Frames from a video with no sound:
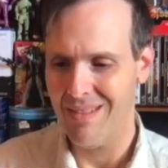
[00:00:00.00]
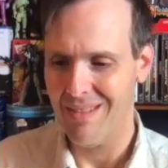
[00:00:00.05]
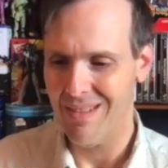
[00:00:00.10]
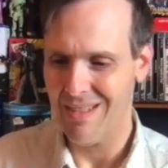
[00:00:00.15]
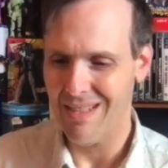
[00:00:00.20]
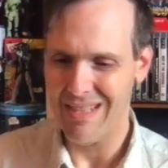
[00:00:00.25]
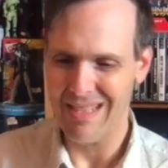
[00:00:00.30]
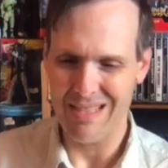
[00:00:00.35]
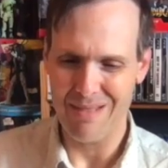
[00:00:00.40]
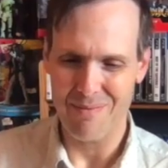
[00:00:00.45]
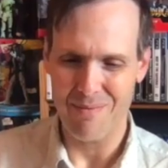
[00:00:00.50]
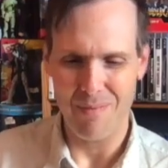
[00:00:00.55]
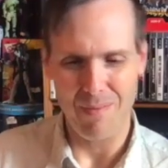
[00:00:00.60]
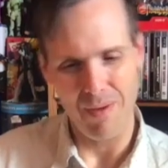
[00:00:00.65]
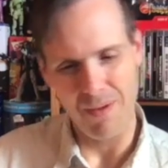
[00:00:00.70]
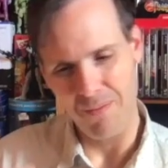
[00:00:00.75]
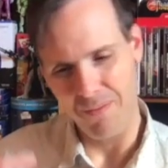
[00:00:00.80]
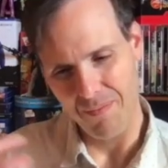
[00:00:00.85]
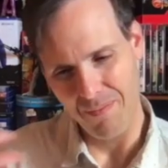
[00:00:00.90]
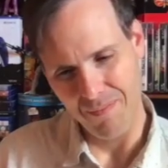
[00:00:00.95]
Am I
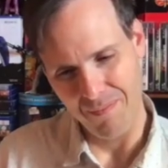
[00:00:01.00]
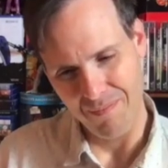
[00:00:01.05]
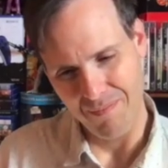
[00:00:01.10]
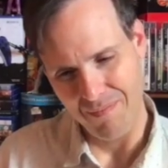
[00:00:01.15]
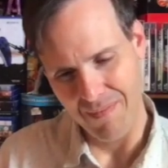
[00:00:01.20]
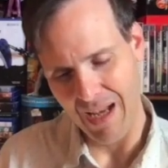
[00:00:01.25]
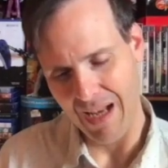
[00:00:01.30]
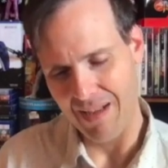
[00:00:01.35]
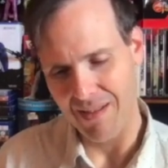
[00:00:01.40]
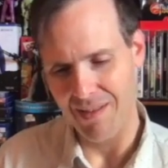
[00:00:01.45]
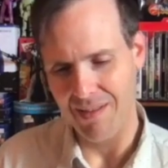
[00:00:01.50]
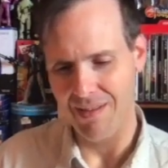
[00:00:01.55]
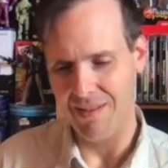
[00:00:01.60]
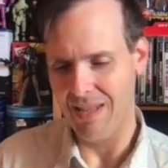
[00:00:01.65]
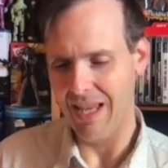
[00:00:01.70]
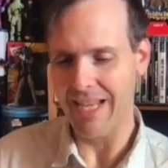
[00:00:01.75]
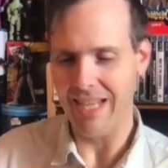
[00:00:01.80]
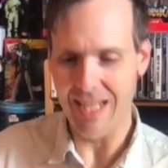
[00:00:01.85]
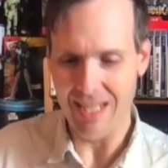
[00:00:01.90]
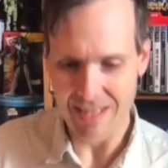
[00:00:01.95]
not
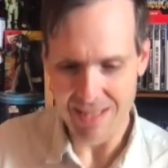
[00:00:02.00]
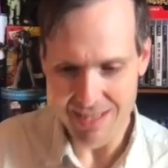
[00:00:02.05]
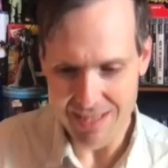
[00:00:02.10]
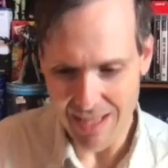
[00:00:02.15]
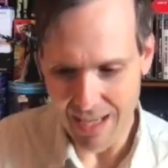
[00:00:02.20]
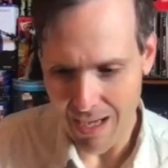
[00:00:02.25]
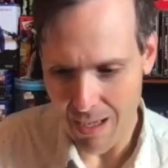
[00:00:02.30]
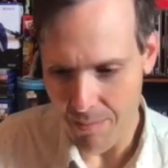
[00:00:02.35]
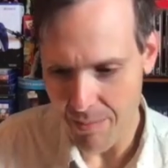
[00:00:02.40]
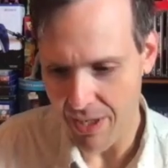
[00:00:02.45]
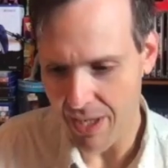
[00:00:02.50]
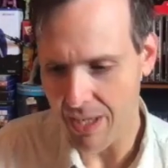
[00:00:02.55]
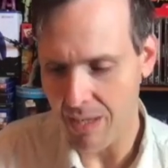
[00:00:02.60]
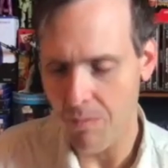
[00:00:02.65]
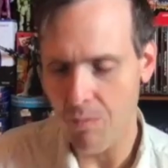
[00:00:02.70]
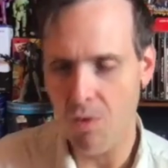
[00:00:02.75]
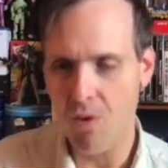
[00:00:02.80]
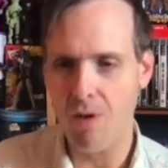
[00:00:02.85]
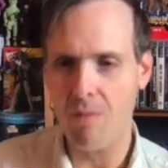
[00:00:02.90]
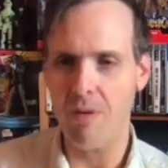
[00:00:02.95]
liking this hobby
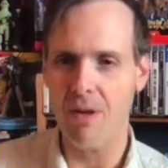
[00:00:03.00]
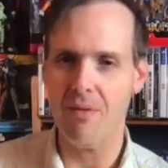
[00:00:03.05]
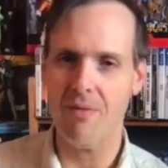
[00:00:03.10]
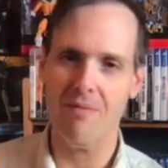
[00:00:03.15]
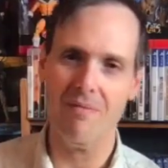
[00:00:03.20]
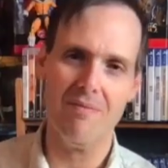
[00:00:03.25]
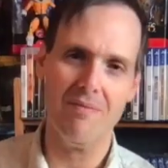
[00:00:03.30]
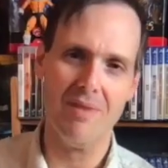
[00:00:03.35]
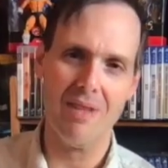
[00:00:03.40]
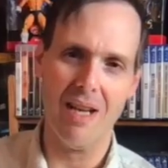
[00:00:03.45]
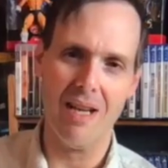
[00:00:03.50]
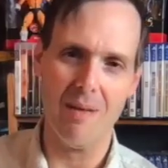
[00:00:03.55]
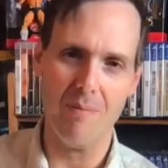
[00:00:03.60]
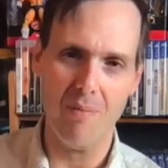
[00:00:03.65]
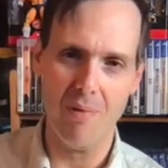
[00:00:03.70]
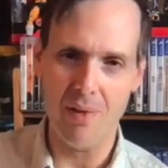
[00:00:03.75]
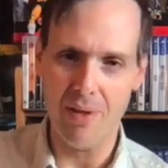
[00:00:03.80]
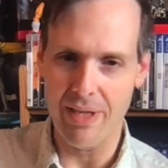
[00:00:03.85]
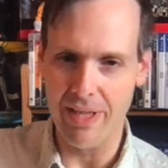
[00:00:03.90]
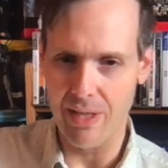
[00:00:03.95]
anymore? Am I kind of
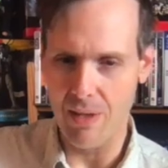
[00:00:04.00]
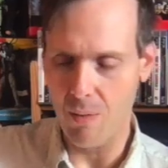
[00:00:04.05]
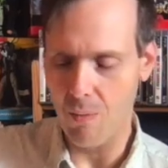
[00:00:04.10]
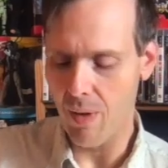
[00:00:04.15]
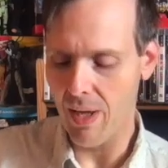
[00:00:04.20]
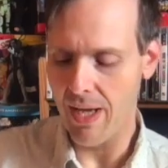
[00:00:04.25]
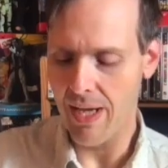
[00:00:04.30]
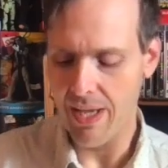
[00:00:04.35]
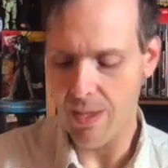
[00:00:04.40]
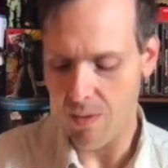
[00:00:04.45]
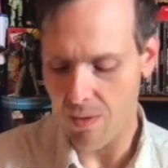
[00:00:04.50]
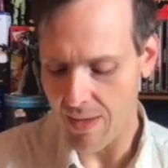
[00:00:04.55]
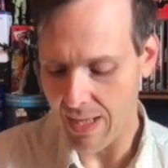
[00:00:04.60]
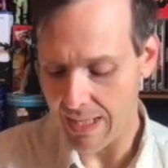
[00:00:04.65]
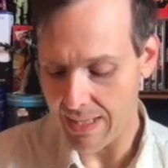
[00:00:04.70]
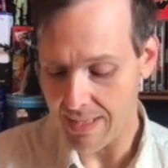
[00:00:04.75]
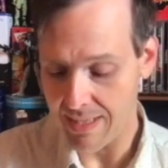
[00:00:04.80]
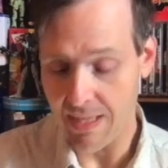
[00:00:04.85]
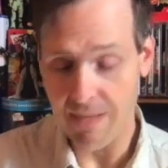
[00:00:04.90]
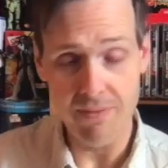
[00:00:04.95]
putting it away? All
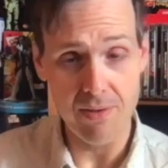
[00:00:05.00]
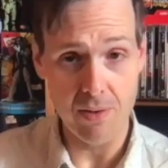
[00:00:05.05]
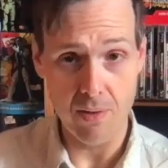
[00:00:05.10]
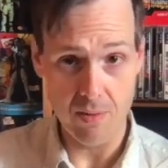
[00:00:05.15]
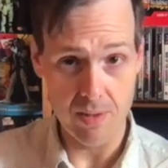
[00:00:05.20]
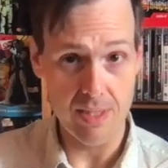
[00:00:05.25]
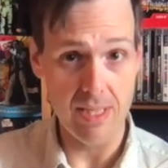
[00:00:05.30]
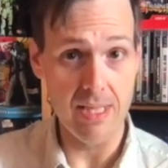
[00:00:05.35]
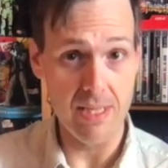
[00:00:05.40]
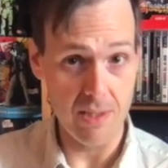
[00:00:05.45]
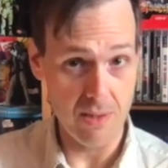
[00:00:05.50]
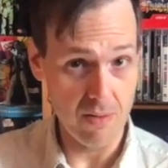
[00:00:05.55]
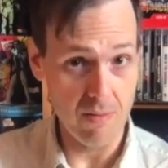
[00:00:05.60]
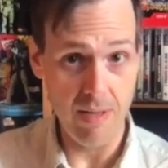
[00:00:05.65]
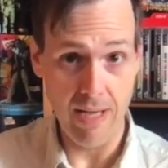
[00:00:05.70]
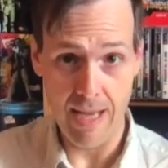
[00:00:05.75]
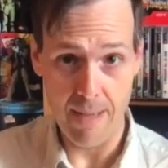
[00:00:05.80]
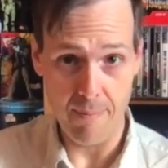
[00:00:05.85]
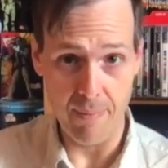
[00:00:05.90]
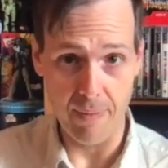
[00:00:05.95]
that stuff. And those things do
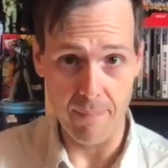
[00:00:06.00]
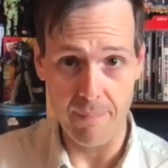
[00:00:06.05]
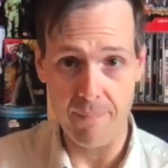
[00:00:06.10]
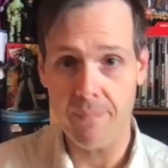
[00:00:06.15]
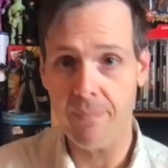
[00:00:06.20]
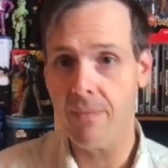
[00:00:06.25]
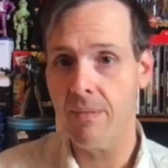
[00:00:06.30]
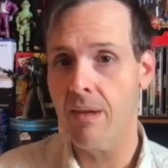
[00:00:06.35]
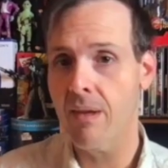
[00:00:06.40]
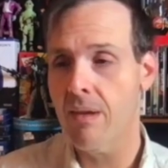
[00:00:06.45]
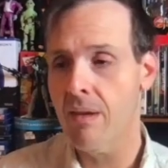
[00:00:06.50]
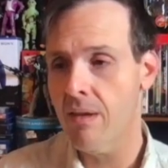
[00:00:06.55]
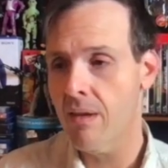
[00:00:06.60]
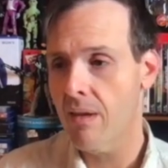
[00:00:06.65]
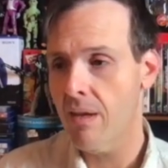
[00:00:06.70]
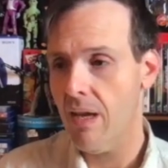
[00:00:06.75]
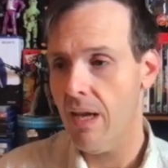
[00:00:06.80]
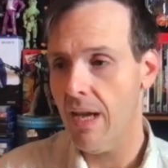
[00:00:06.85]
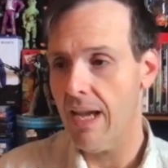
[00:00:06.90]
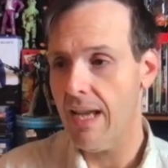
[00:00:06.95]
happen.
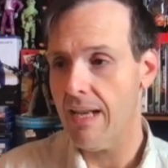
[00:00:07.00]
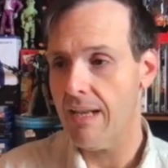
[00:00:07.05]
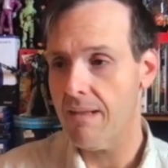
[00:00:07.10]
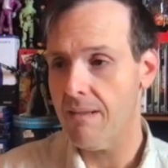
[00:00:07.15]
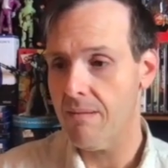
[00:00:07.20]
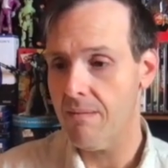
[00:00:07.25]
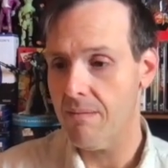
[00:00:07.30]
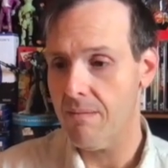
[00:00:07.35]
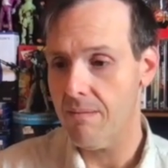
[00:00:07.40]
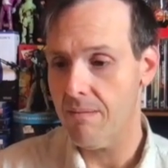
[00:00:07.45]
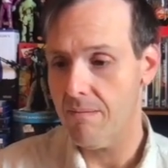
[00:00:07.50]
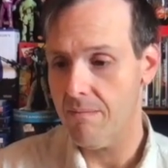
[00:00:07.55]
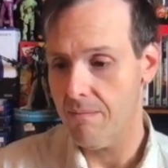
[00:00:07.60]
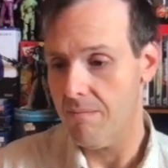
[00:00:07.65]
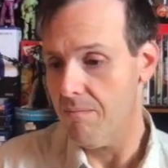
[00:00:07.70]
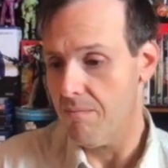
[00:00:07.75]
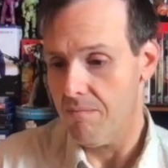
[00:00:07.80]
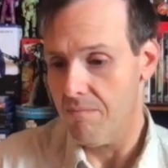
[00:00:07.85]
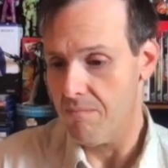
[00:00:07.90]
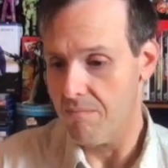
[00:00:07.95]
And,
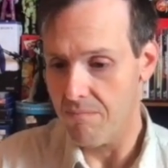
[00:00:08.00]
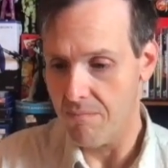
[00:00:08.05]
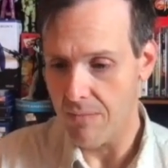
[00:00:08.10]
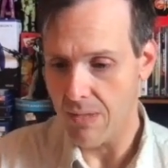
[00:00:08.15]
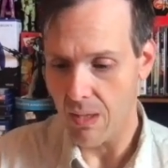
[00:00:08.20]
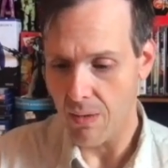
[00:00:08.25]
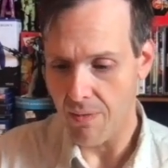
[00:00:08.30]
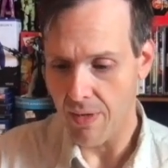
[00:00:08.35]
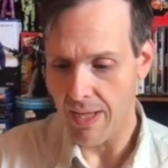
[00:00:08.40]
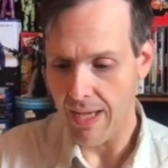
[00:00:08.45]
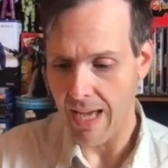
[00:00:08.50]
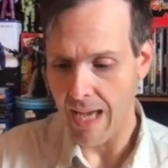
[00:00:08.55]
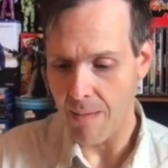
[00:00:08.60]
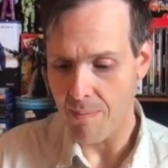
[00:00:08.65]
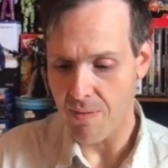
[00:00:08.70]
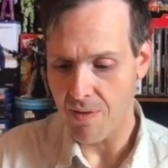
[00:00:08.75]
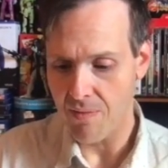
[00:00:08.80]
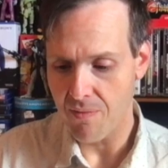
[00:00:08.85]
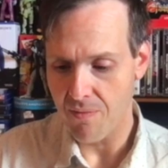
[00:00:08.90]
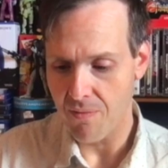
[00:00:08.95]
they
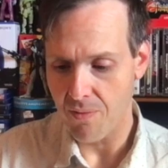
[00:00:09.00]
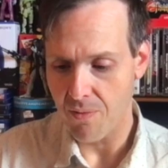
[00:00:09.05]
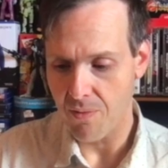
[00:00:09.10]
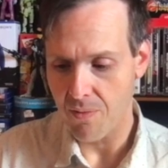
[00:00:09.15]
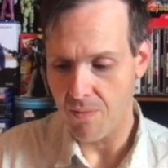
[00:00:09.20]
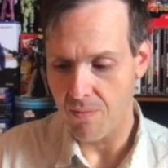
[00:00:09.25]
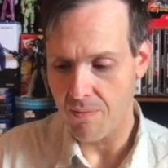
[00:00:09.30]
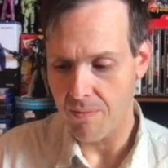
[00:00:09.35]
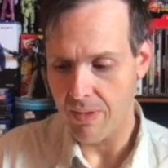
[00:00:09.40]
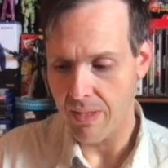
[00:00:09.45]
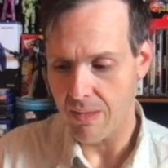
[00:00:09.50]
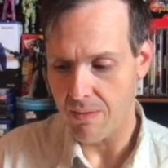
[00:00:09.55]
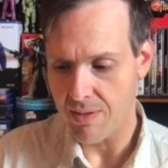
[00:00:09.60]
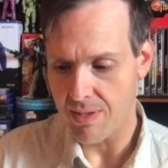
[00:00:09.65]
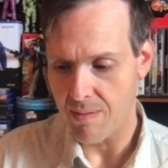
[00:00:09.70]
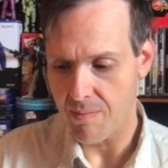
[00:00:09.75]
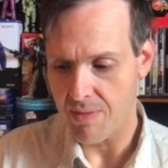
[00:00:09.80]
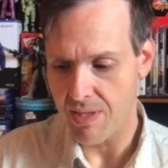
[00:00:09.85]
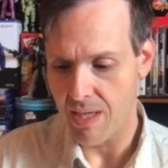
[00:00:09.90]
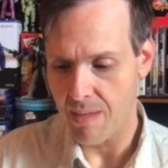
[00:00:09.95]
happen for,
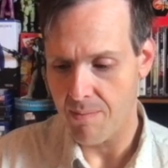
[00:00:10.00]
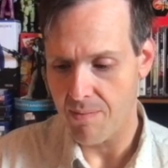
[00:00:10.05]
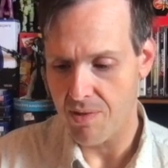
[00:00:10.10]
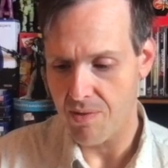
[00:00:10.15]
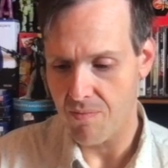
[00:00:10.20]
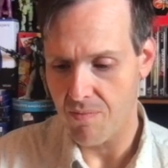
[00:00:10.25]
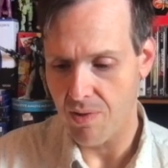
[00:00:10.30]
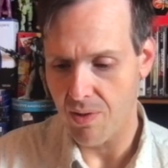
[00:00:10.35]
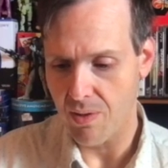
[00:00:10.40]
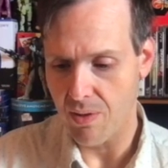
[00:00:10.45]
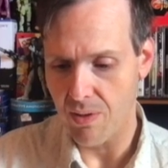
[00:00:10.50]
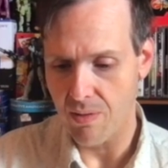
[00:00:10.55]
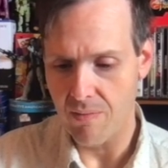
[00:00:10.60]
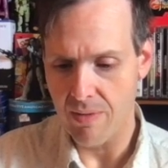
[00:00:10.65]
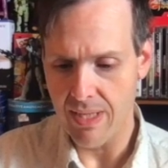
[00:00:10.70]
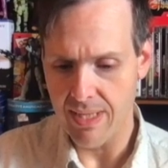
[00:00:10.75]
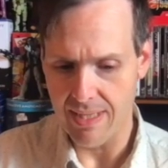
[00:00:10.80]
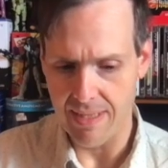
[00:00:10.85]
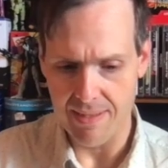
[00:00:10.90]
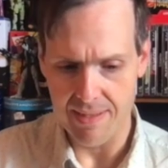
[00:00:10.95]
sometimes really good
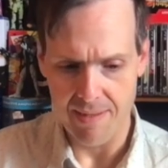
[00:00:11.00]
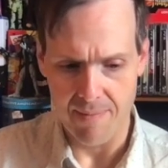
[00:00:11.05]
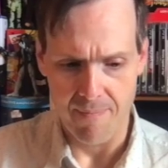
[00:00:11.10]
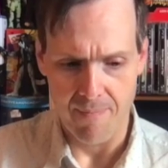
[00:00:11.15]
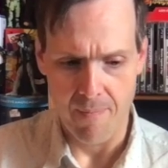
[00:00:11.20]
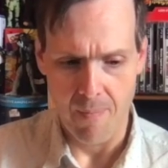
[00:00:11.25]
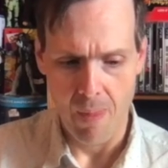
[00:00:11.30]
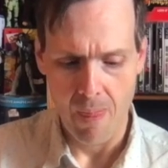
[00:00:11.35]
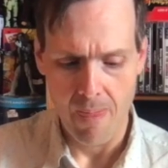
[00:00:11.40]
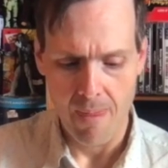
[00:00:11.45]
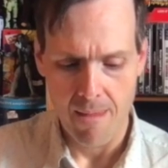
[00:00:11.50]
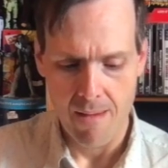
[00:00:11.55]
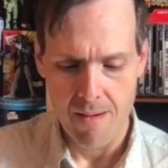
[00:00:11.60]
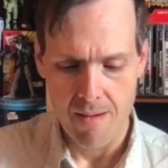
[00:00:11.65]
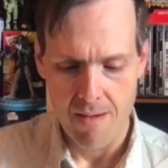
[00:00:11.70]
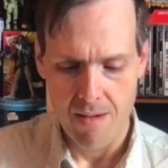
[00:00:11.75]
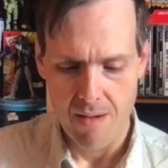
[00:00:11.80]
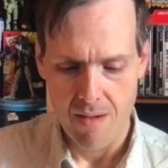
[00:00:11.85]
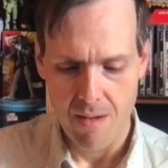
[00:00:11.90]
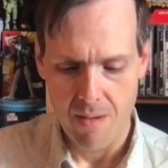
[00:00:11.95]
reasons.
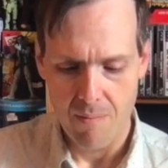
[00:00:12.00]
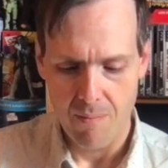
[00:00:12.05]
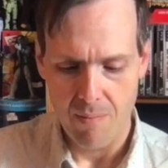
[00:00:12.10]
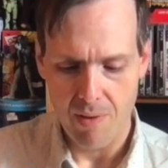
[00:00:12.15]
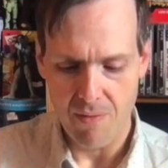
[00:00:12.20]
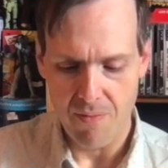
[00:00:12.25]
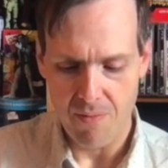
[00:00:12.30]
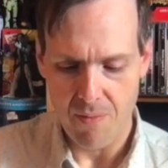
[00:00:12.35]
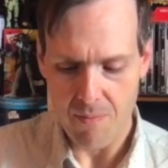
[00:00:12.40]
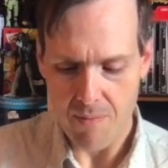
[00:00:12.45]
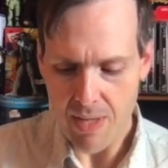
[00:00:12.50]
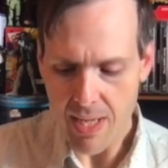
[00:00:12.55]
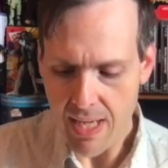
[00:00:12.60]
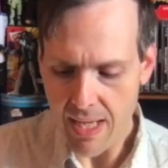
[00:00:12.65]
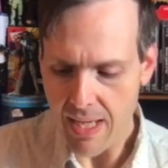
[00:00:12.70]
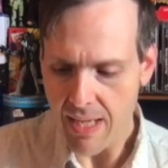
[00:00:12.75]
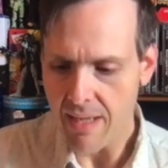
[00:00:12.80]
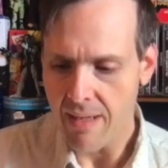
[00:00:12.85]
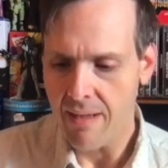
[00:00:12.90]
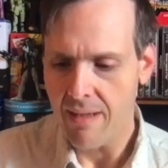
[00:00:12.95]
But for
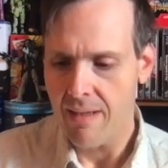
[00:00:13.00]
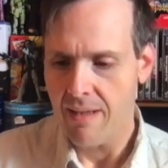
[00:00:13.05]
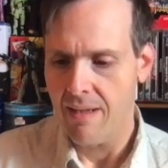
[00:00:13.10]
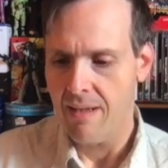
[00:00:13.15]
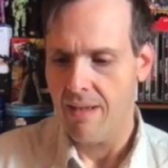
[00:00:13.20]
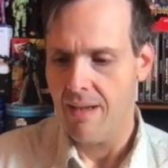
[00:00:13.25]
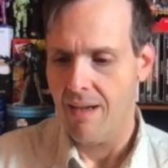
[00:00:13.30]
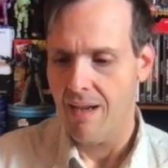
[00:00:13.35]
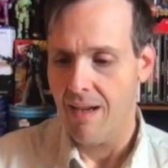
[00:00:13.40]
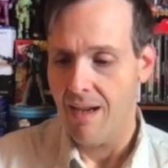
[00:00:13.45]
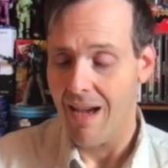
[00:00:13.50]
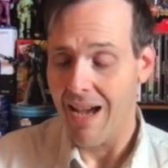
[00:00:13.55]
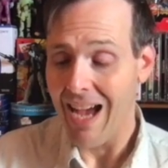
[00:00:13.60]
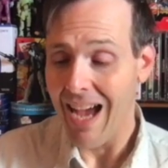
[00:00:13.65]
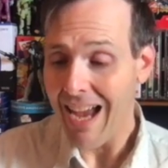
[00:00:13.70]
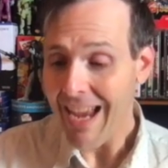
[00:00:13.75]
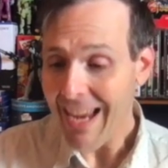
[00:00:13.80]
me, I